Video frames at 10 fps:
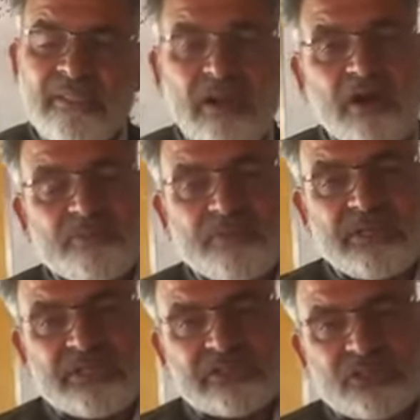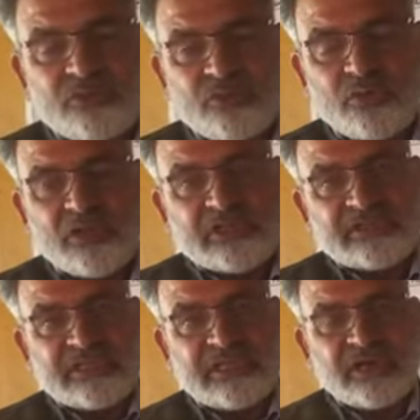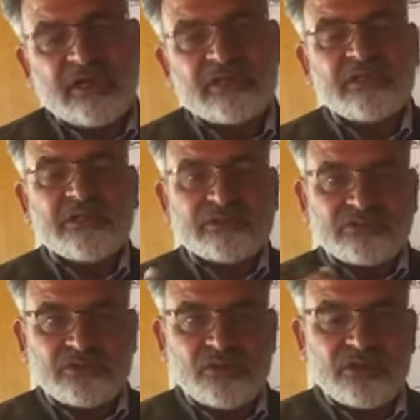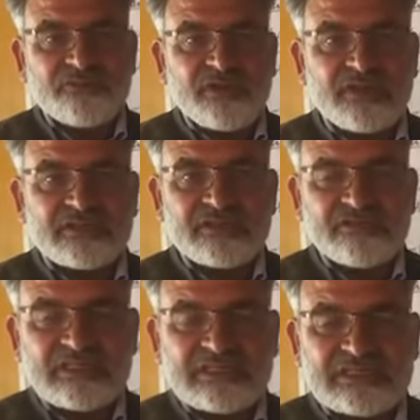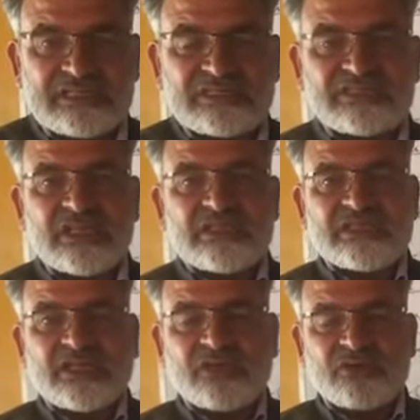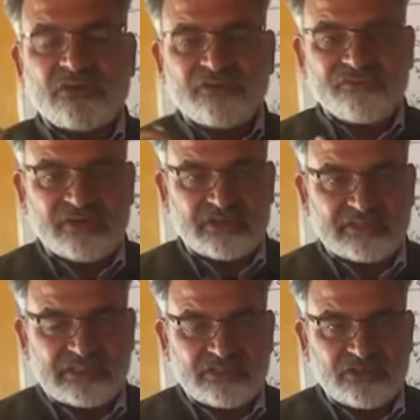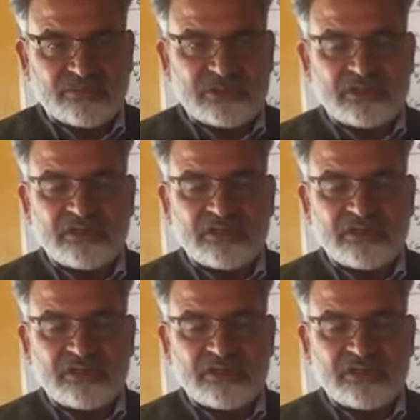are playing their role. They are going for the nuclear tests, they are going for the economic